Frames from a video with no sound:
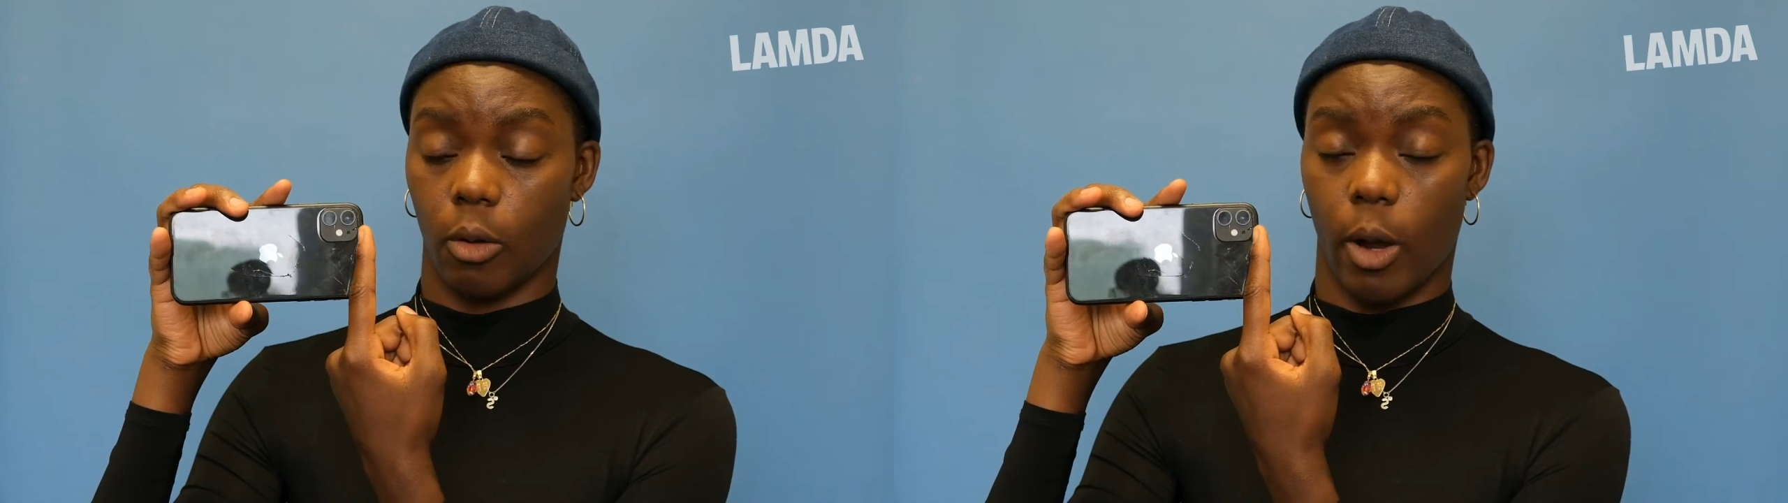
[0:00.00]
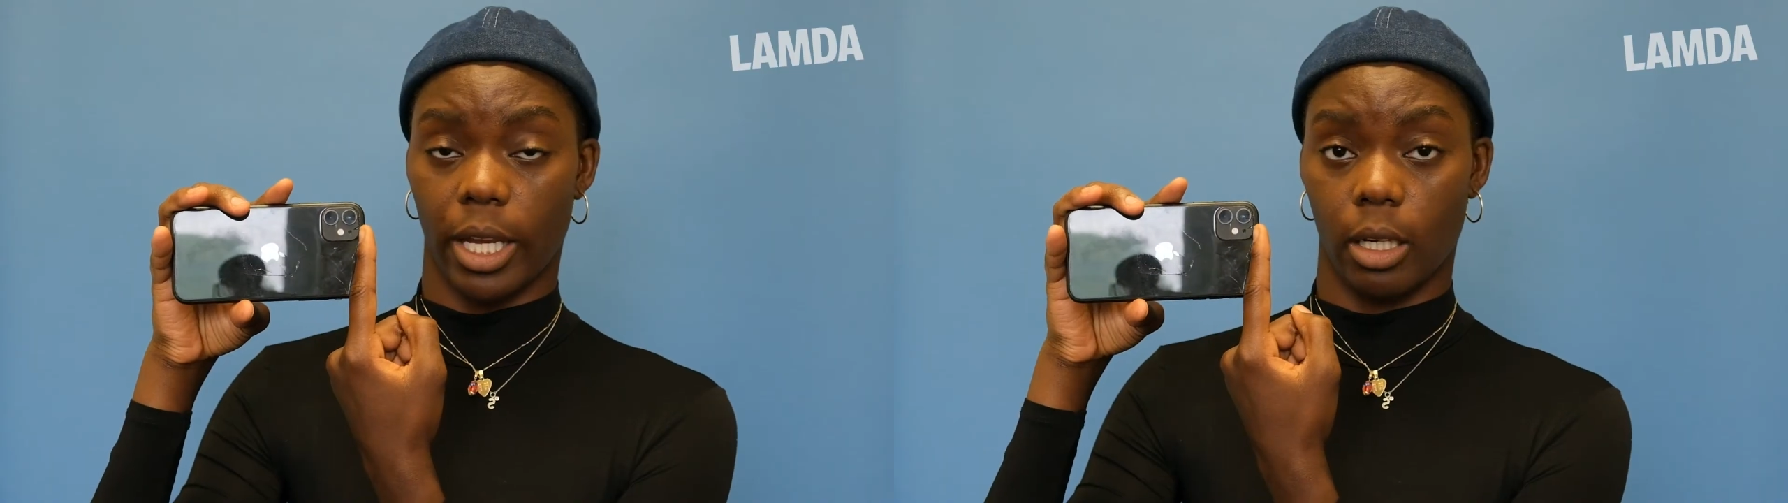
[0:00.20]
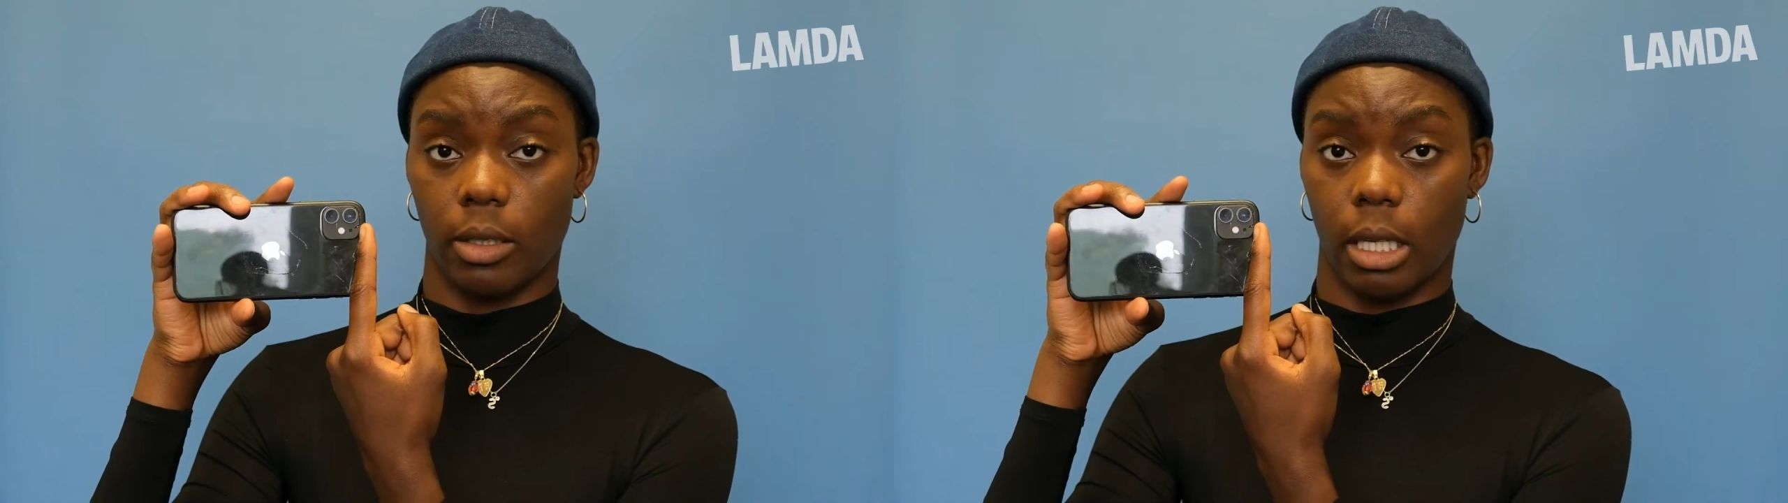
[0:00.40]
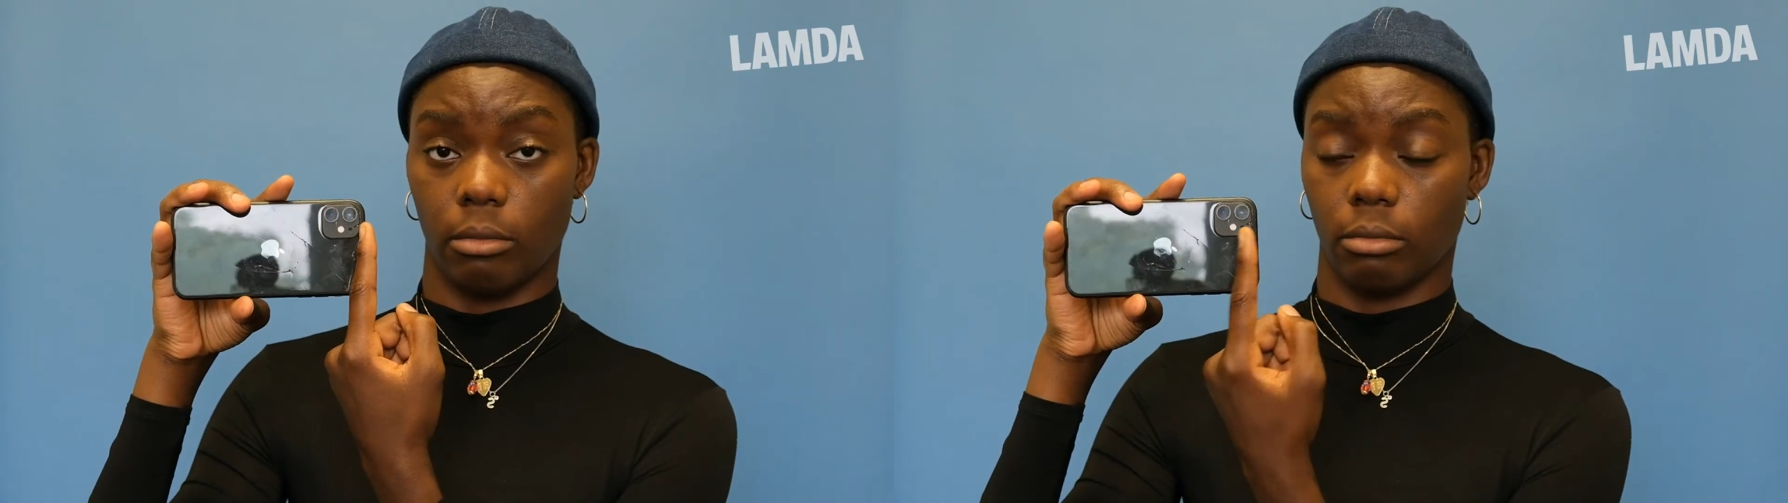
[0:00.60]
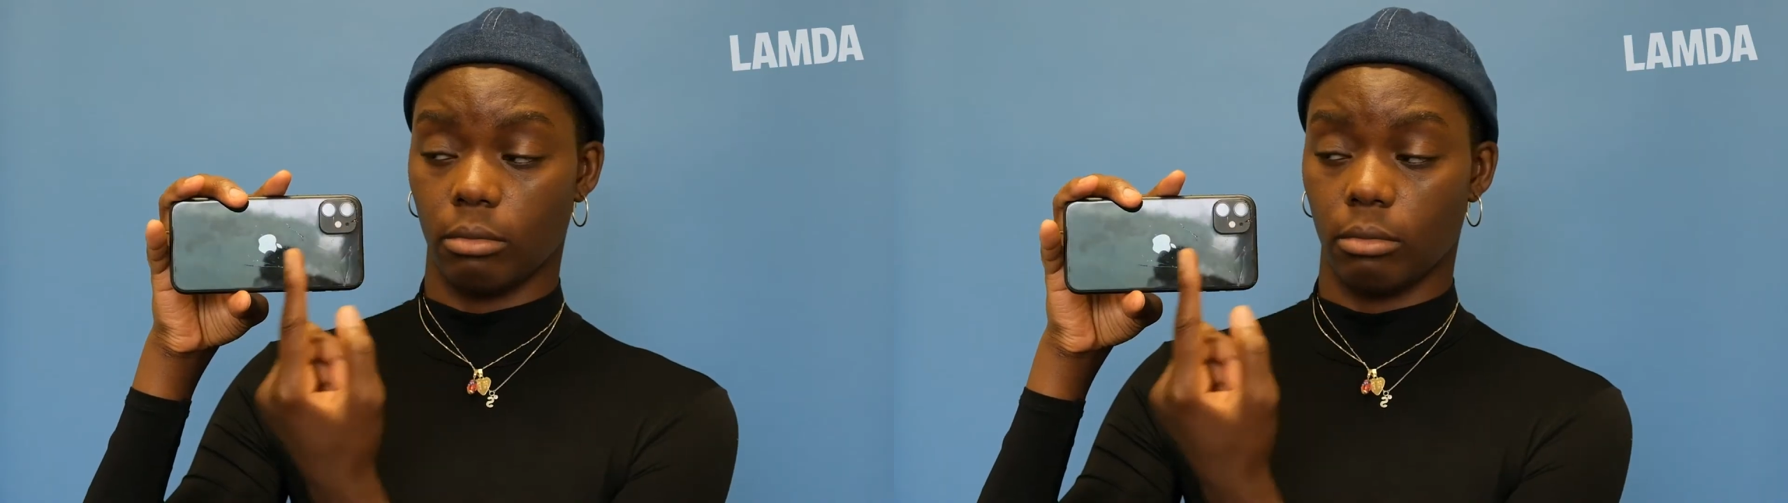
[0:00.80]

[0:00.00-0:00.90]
quite close in.